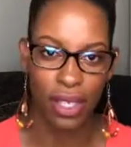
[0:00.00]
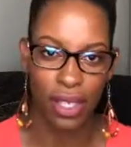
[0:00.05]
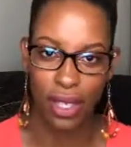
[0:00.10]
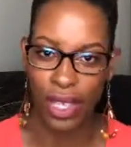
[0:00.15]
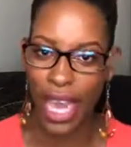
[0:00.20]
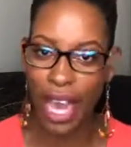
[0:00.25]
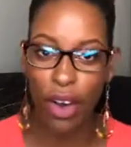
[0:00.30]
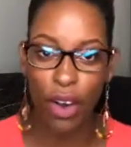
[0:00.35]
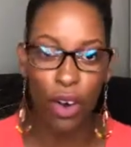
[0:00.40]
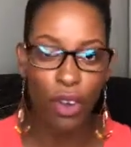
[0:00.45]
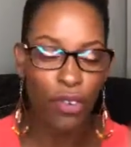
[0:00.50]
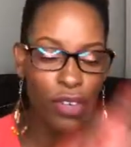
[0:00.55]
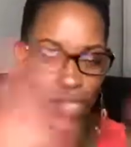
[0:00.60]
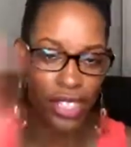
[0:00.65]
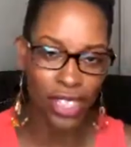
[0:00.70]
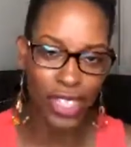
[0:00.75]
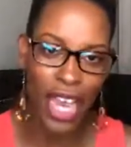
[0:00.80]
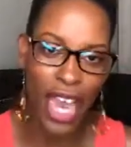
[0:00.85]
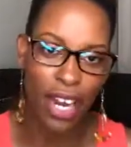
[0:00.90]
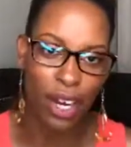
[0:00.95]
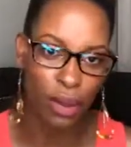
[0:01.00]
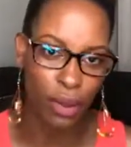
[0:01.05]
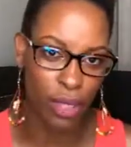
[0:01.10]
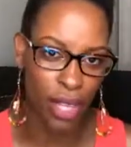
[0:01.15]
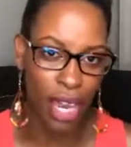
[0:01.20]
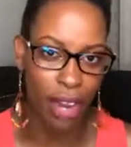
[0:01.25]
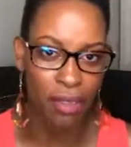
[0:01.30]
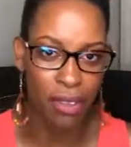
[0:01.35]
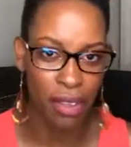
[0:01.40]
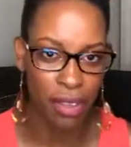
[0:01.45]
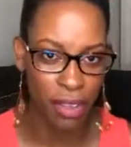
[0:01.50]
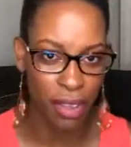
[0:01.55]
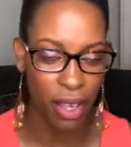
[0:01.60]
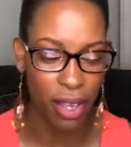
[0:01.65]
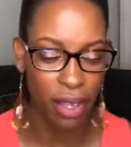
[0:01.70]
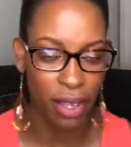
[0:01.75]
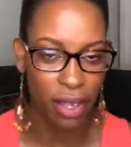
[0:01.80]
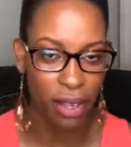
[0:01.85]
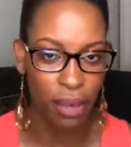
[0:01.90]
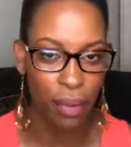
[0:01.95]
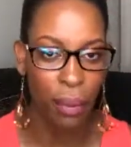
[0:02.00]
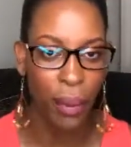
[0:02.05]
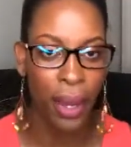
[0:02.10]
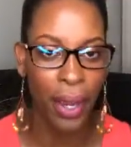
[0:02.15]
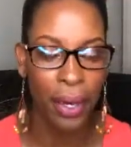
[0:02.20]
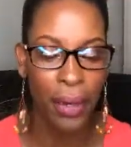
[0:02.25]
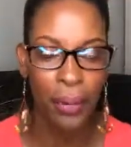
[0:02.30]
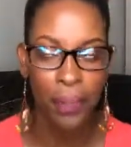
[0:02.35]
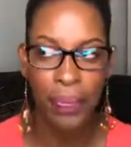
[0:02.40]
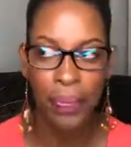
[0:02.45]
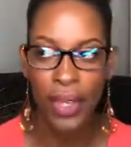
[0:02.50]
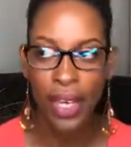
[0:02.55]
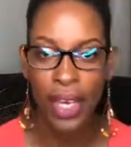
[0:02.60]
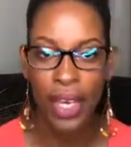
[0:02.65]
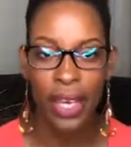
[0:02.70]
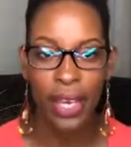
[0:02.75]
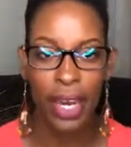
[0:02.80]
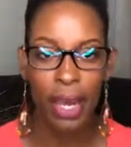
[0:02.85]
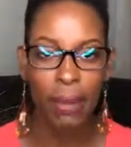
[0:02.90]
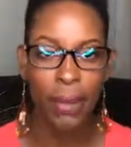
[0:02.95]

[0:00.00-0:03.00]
that overshadows everything, right? And